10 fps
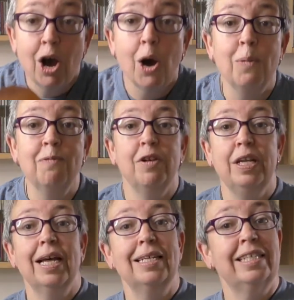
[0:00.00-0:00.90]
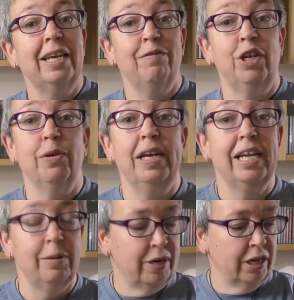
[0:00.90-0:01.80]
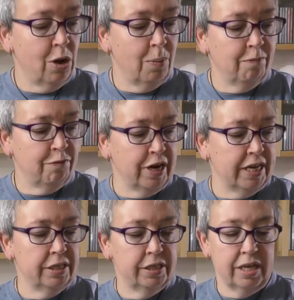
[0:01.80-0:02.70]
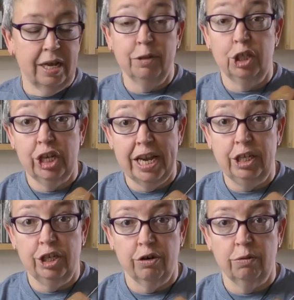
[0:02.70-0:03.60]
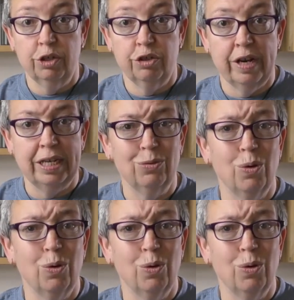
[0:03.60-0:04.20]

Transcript: Hopefully that's given you a little bit of confidence um, to change your own strings.